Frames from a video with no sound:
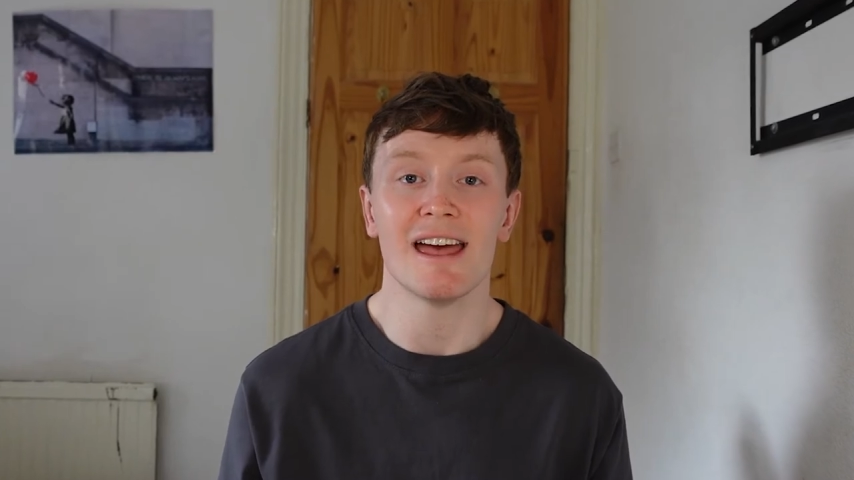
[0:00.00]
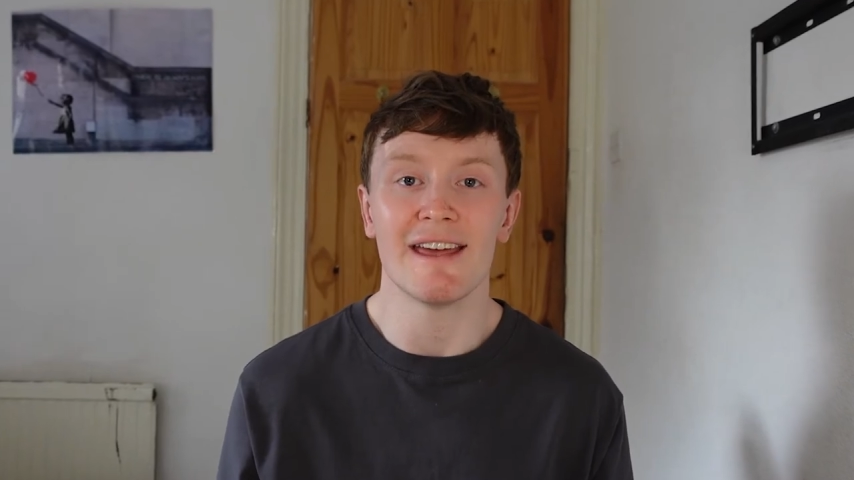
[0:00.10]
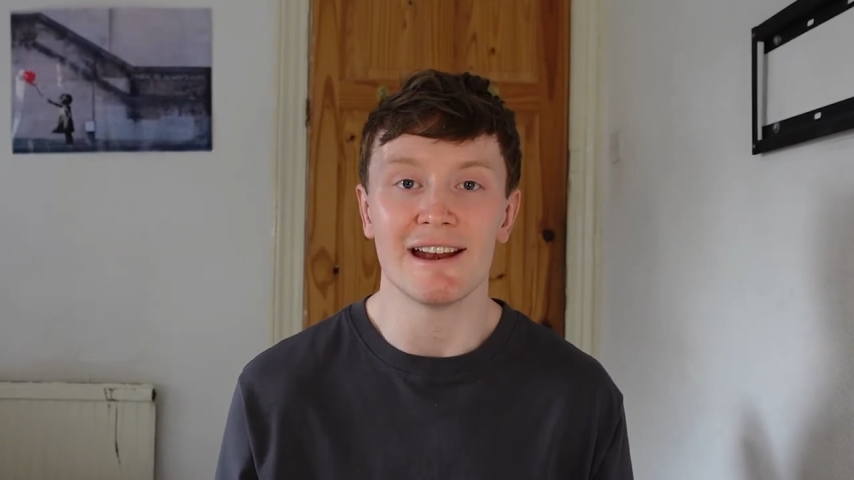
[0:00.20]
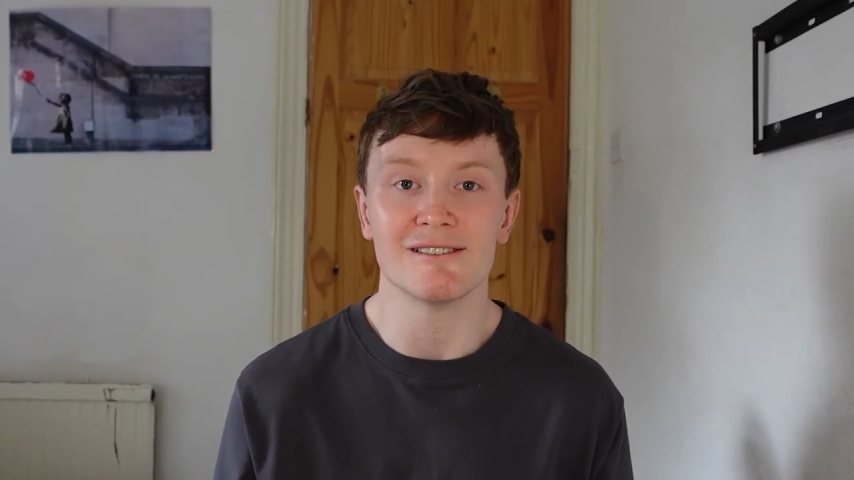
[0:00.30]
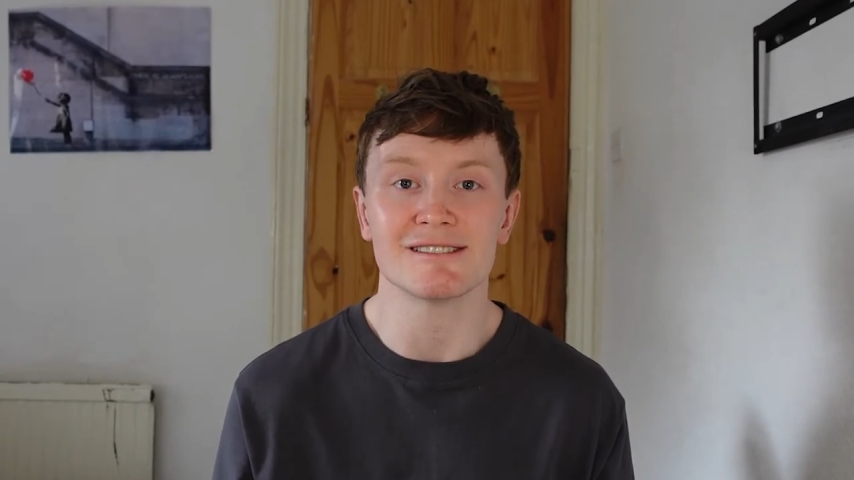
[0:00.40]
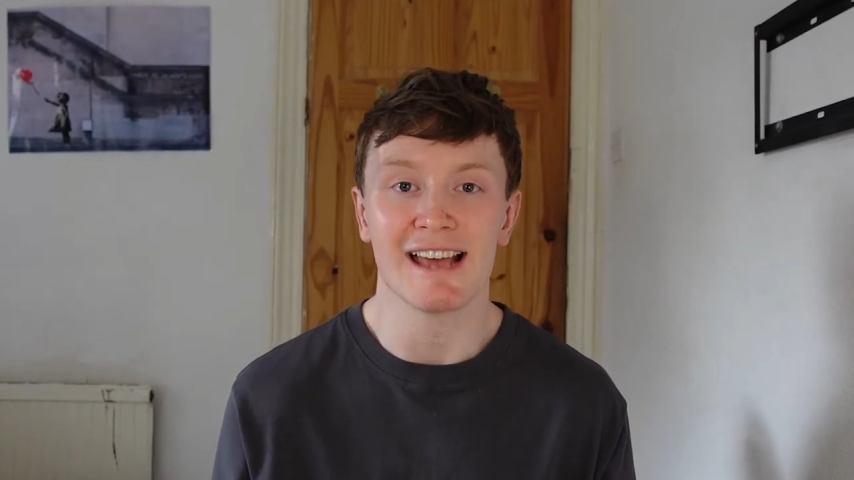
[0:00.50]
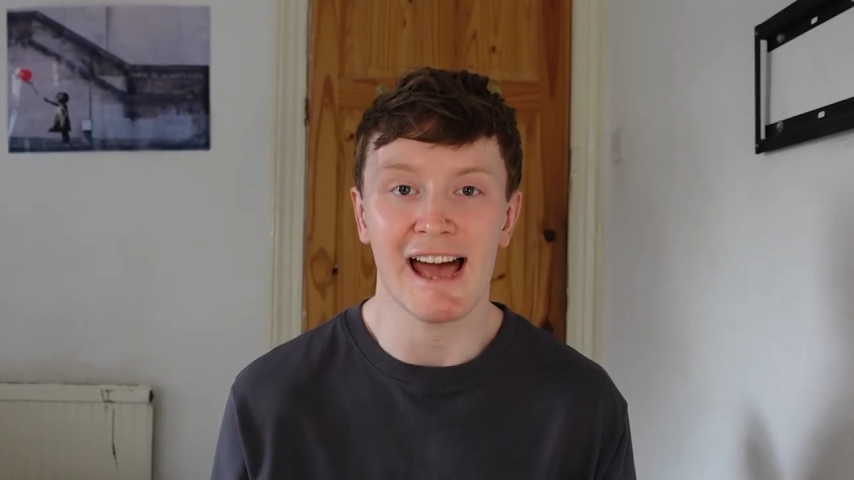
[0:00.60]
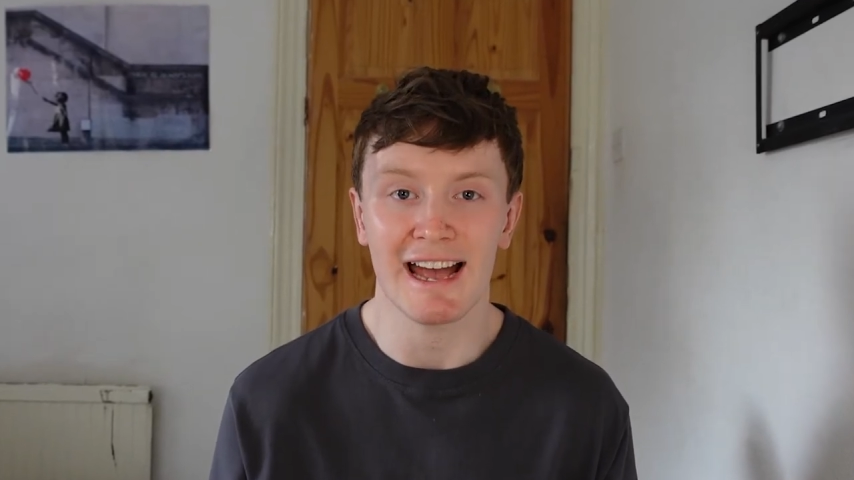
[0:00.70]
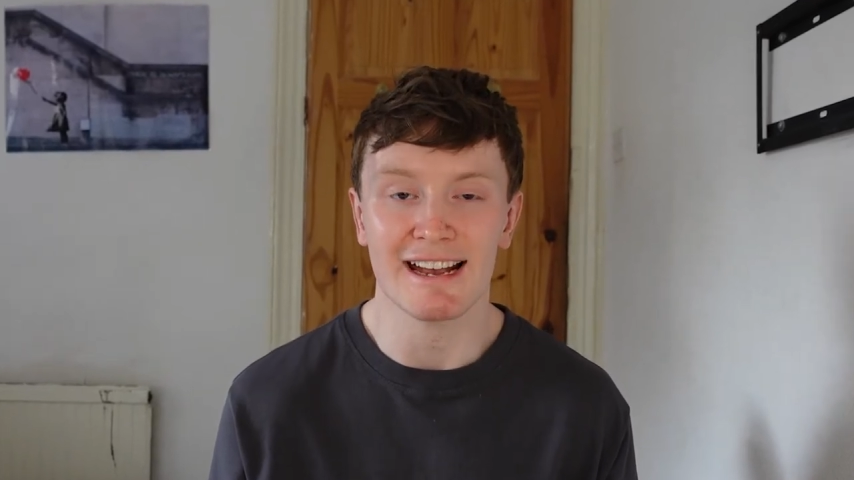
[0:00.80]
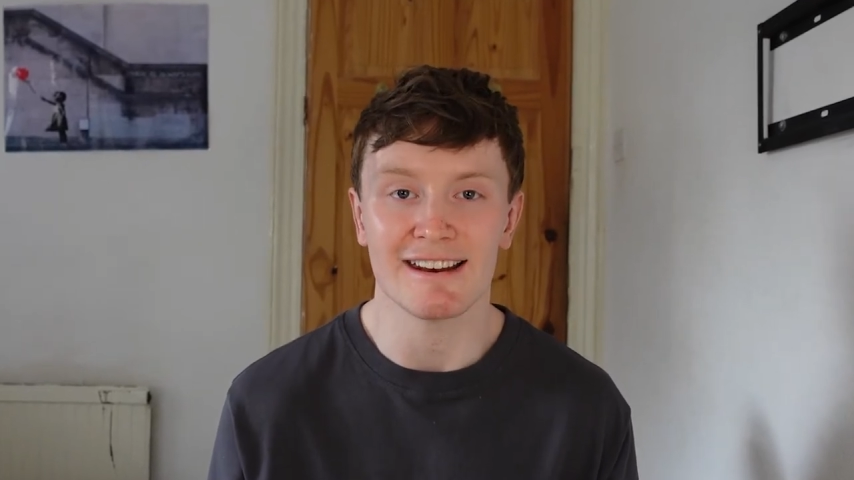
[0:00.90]
They look to
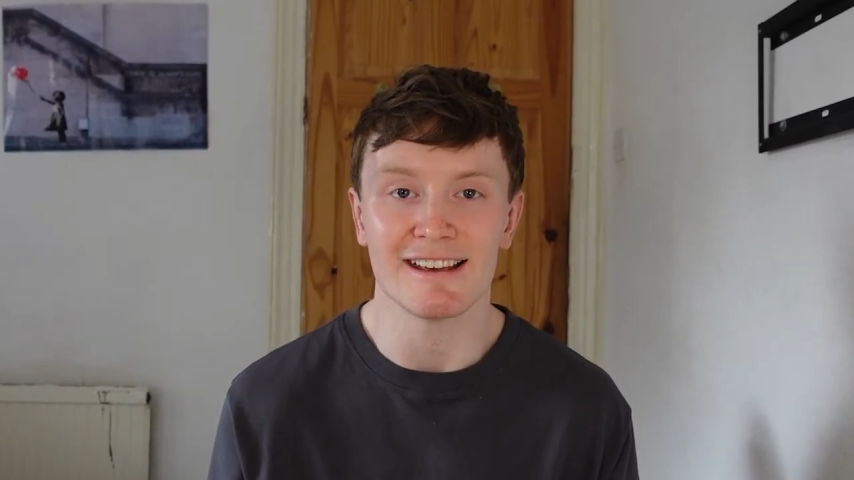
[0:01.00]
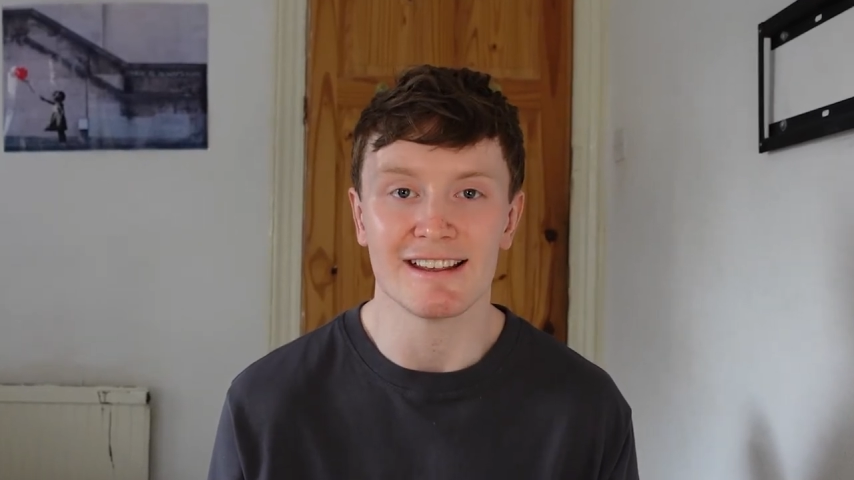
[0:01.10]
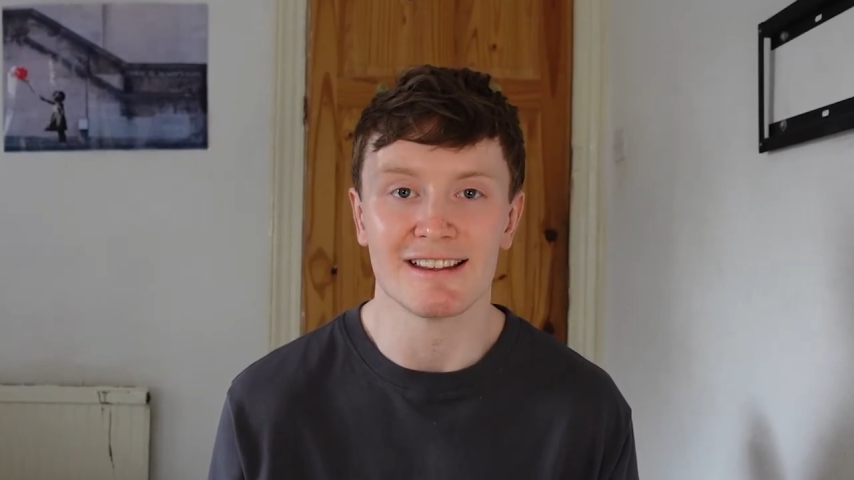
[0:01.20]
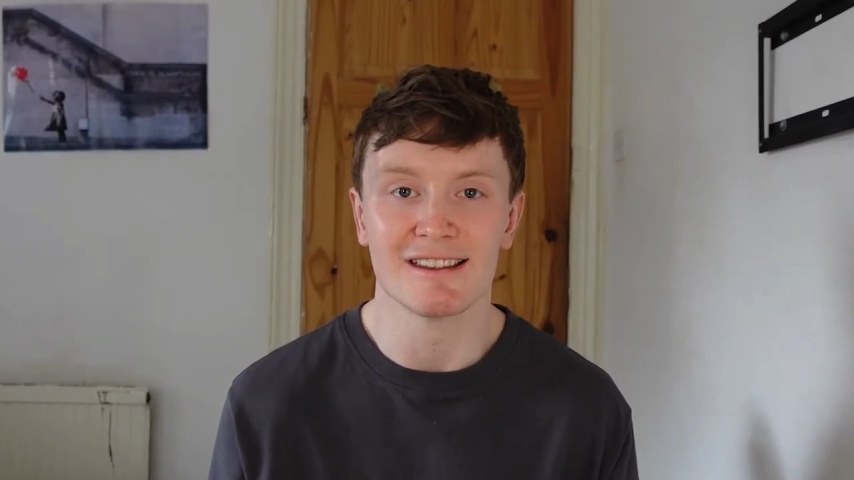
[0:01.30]
Hackney